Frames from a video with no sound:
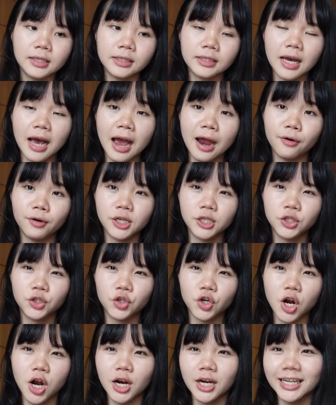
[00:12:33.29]
Thai
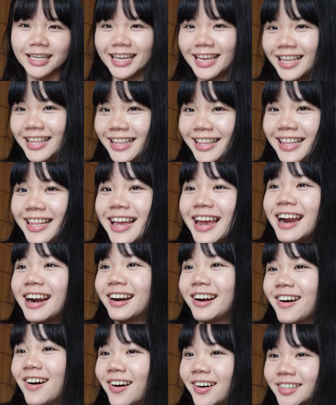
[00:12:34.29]
restaurant in their
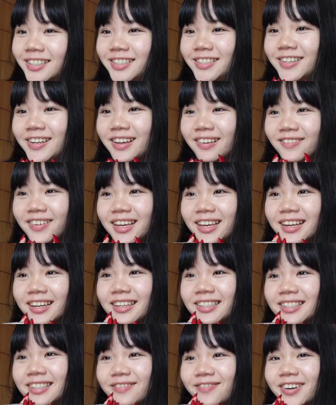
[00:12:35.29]
country,
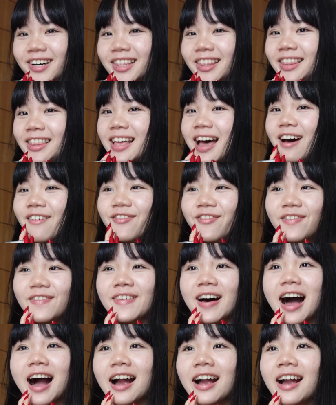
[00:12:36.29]
because what the
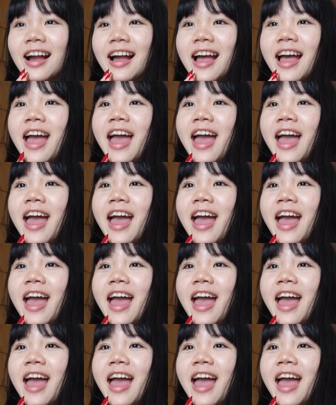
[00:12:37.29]
fuck?